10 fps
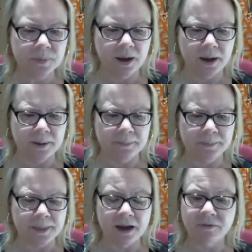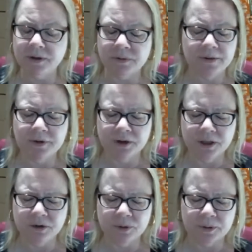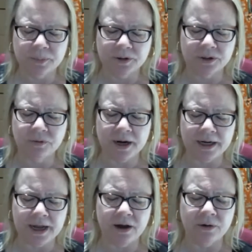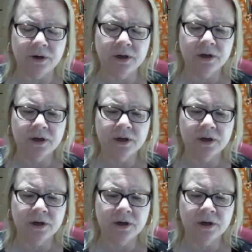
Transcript: I have an early career person right now